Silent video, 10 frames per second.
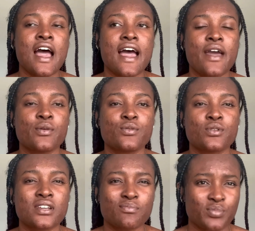I
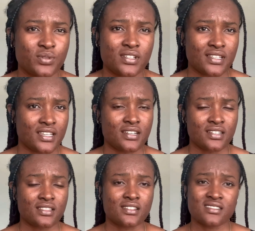will put the link
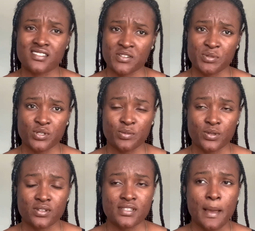in the description
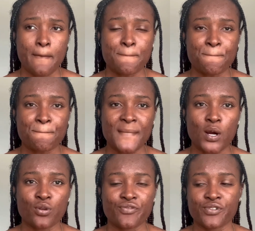box.
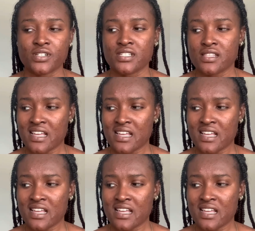I'll look for it.